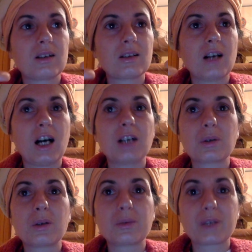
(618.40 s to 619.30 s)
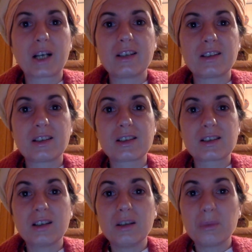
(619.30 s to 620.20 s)
the hardware of reality is
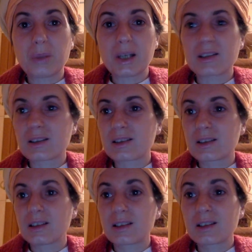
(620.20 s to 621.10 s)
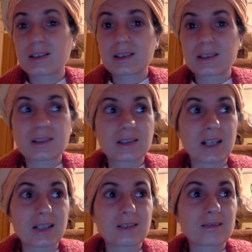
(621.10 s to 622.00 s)
still in place. It's still
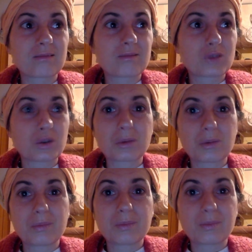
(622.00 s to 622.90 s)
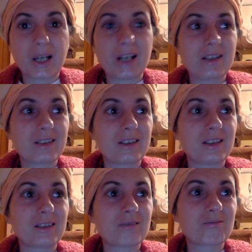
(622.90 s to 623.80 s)
that true reality